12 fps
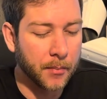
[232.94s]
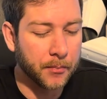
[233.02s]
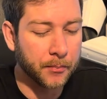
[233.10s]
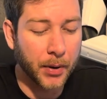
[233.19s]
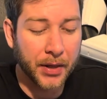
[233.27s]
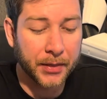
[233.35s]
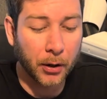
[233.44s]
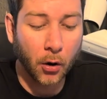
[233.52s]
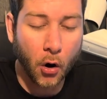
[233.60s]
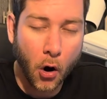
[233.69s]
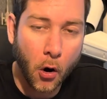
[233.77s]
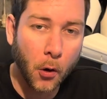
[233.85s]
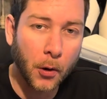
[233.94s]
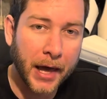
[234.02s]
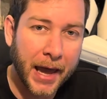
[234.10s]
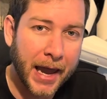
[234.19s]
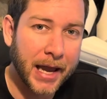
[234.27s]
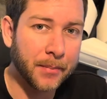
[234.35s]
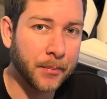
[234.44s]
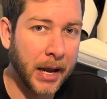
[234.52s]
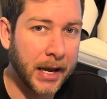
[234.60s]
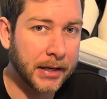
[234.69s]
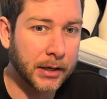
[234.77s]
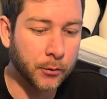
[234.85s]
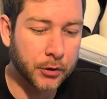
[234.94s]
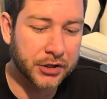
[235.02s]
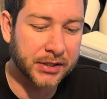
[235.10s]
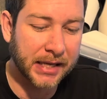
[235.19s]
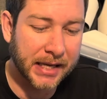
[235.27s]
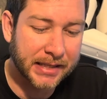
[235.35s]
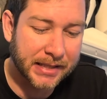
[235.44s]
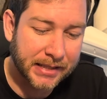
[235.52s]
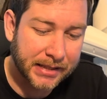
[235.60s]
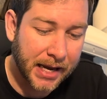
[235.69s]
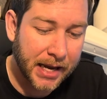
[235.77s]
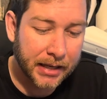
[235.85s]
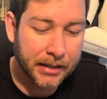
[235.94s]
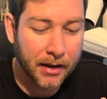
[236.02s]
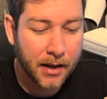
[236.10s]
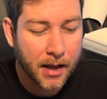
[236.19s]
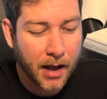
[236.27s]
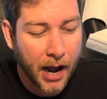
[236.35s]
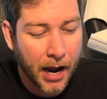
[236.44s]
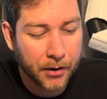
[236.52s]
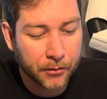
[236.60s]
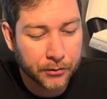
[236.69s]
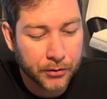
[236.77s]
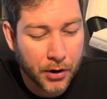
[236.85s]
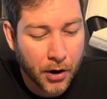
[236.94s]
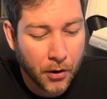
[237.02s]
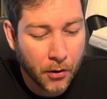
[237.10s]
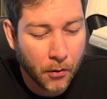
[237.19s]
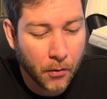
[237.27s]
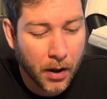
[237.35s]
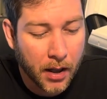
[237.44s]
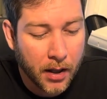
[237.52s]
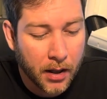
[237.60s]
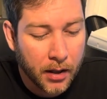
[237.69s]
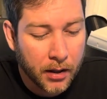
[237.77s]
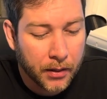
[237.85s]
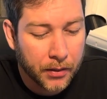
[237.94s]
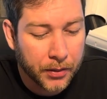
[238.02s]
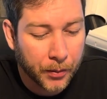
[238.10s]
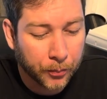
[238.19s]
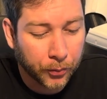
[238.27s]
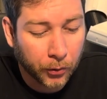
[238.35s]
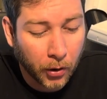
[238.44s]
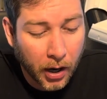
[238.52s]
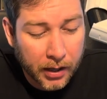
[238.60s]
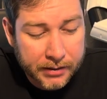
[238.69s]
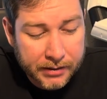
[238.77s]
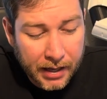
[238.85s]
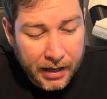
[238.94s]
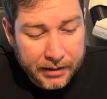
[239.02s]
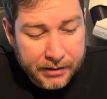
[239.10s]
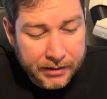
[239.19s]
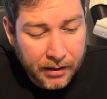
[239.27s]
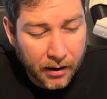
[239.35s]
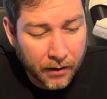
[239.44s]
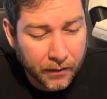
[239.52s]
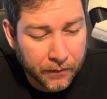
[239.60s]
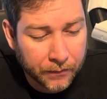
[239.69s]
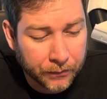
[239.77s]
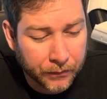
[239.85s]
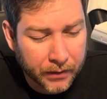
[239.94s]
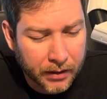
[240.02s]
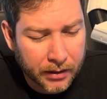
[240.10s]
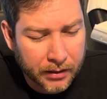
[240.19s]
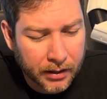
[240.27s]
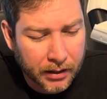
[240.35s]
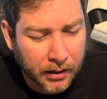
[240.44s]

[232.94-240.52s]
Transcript: but they're all hand painted, which is insane. I don't know the process of the